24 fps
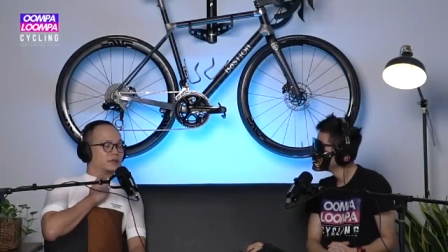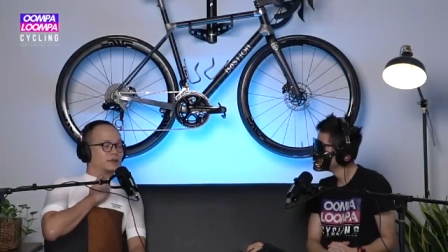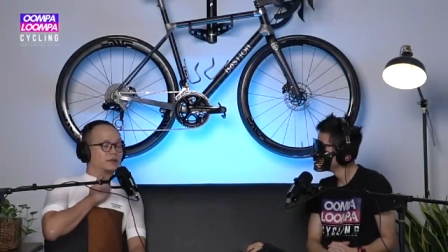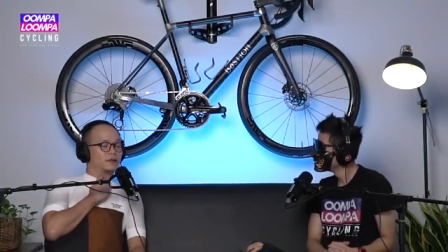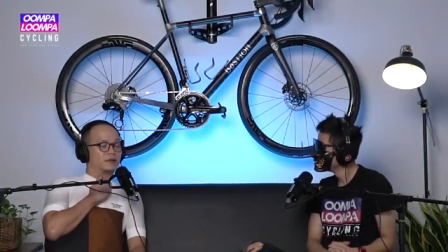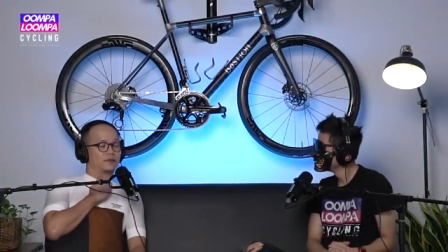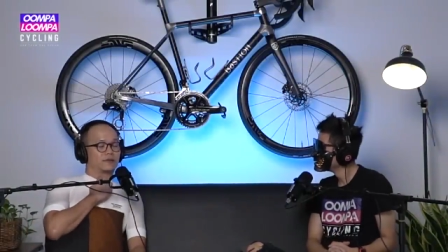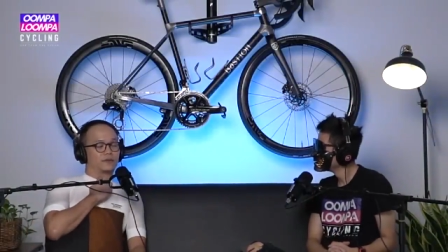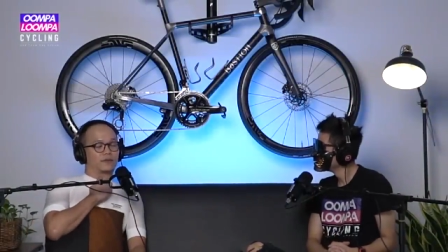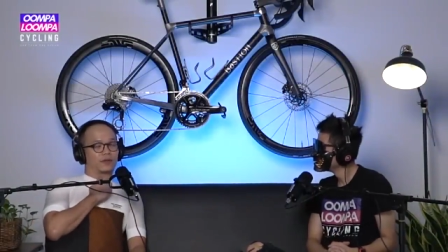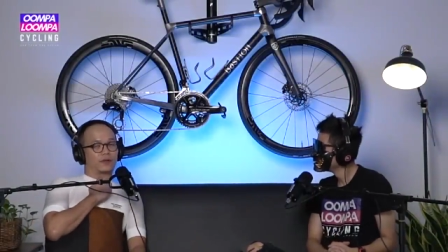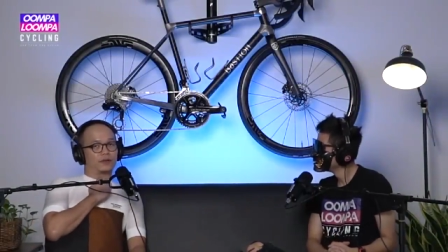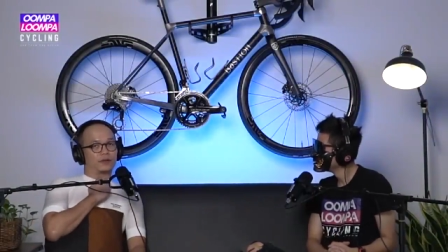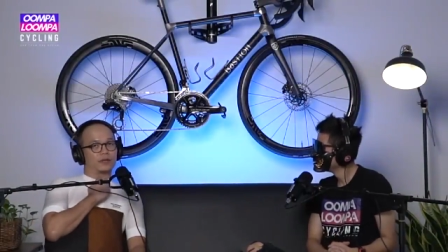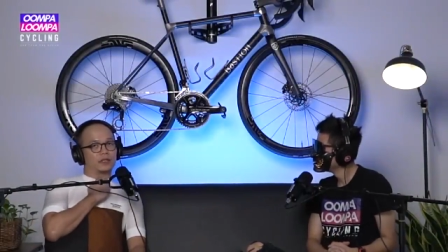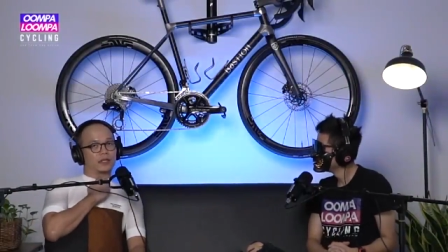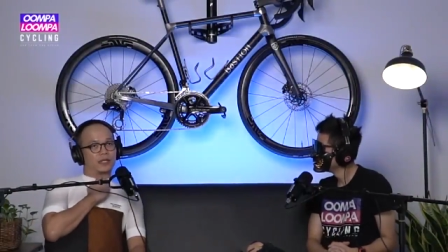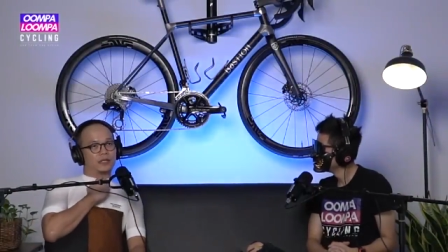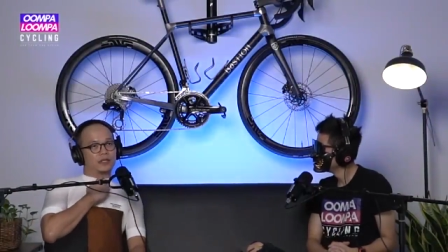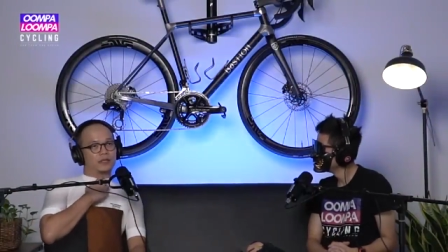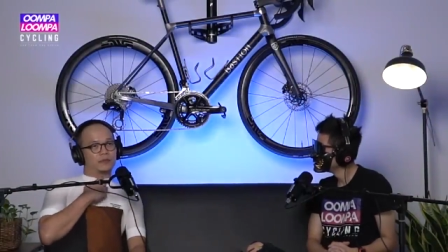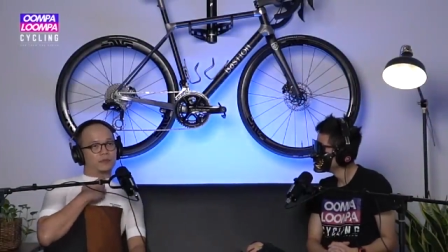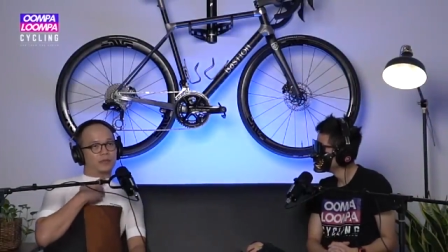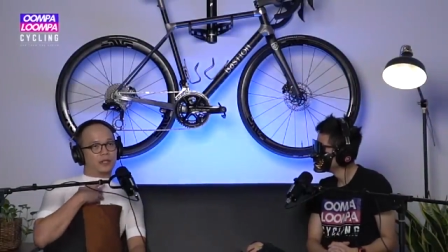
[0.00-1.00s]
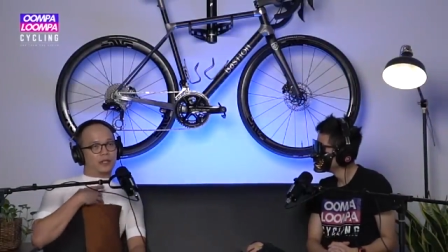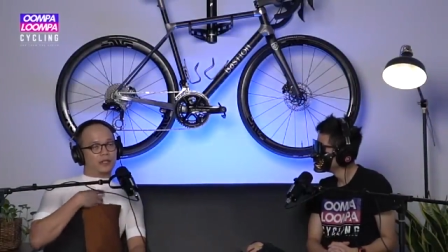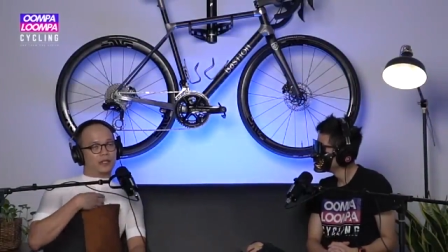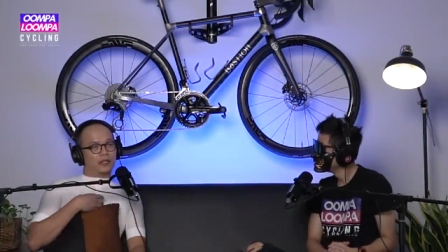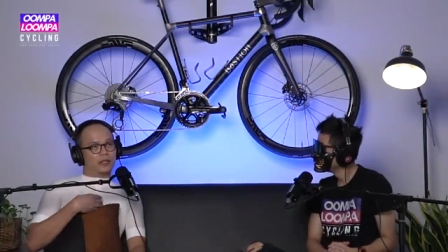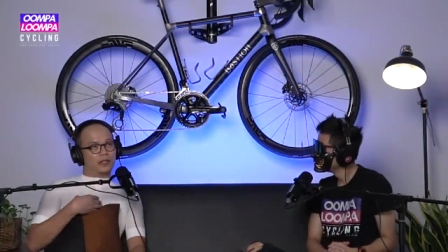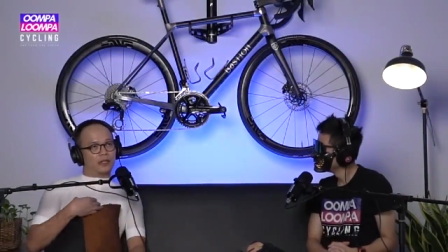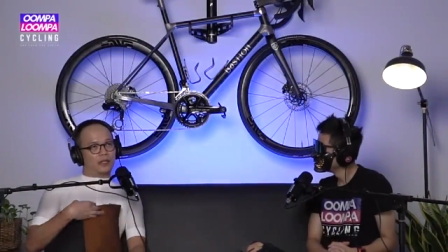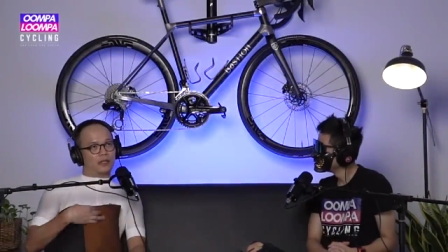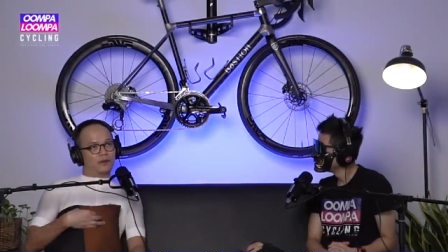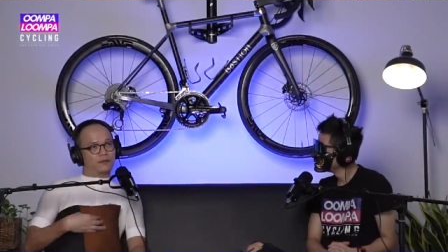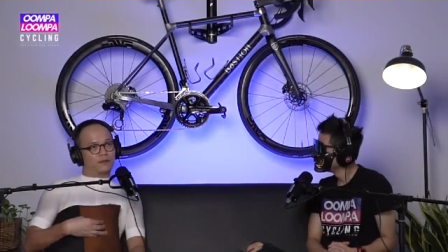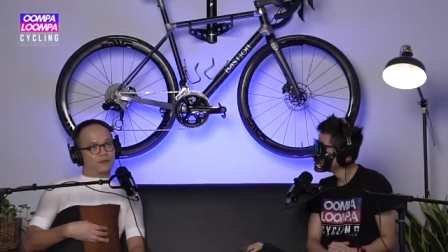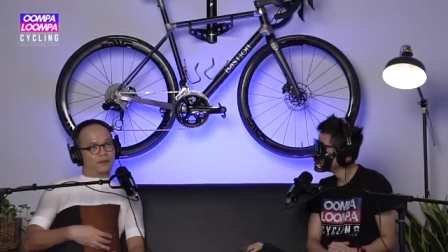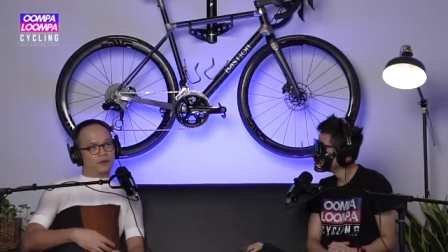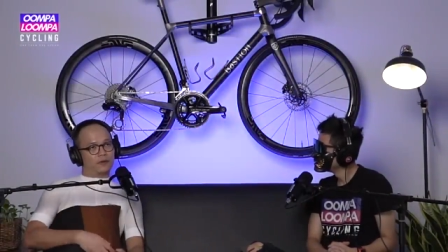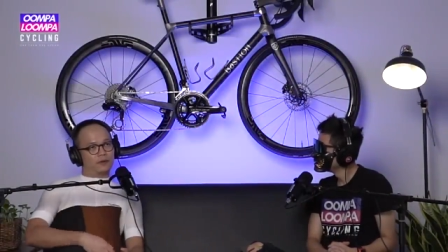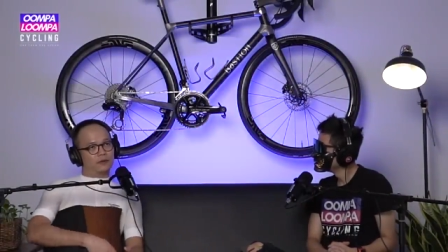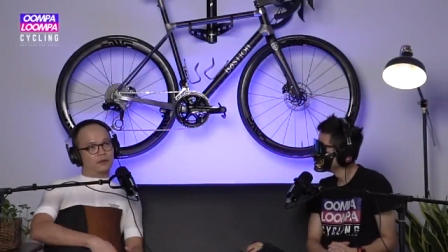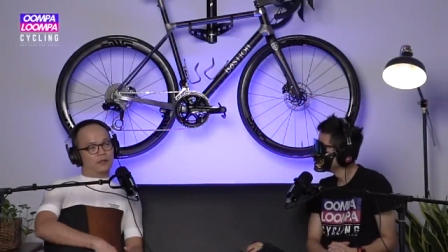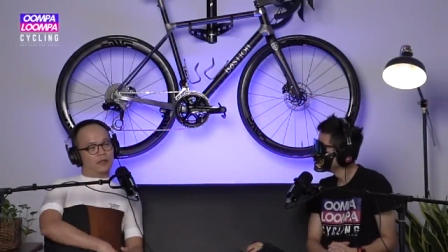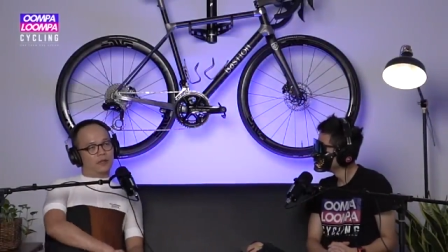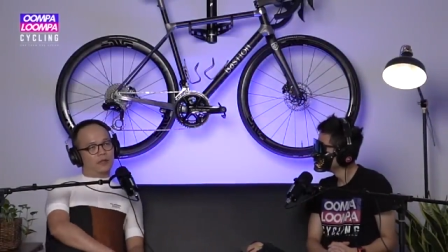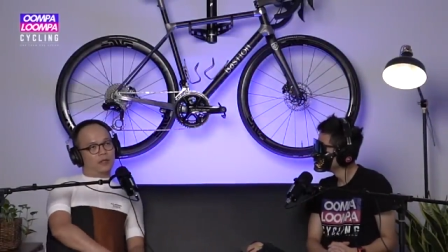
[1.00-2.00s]
it's very nice bike I, I
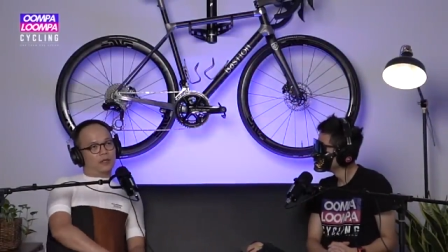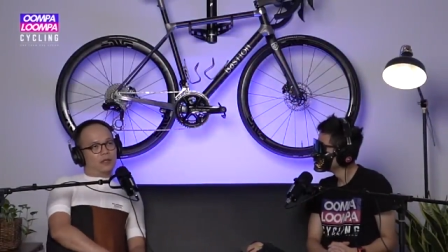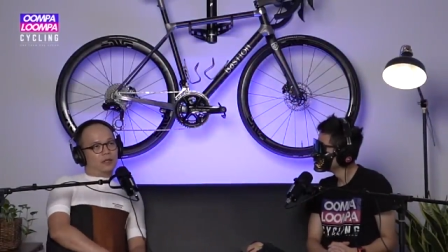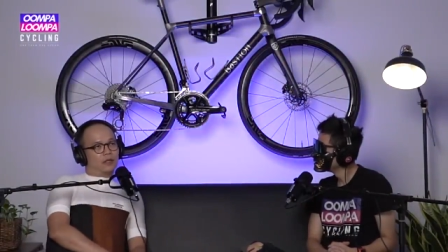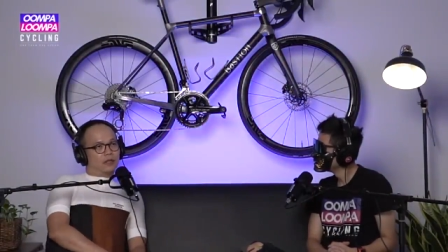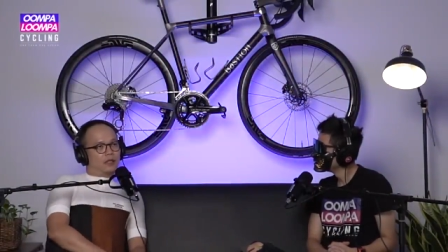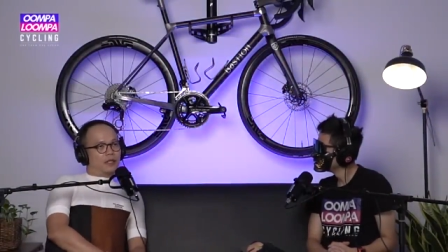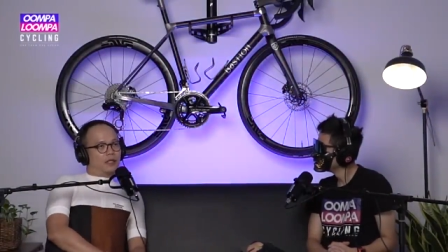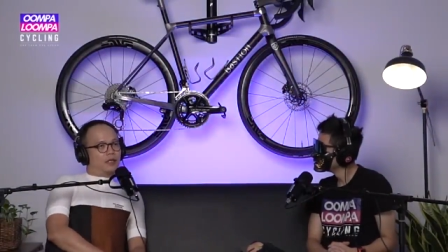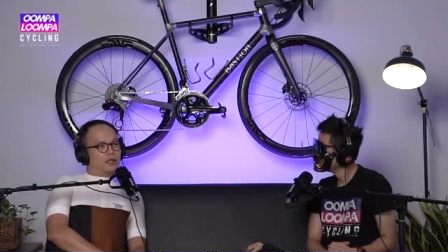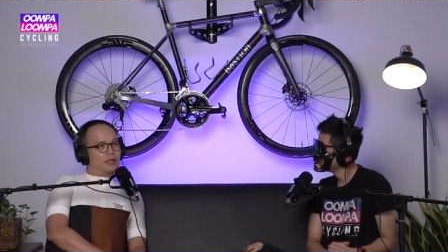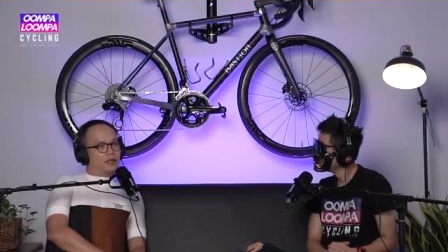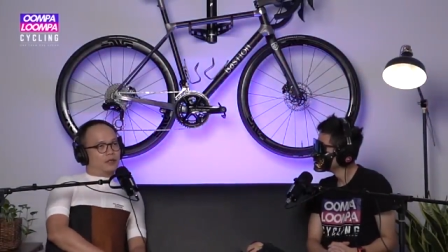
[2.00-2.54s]
feel, and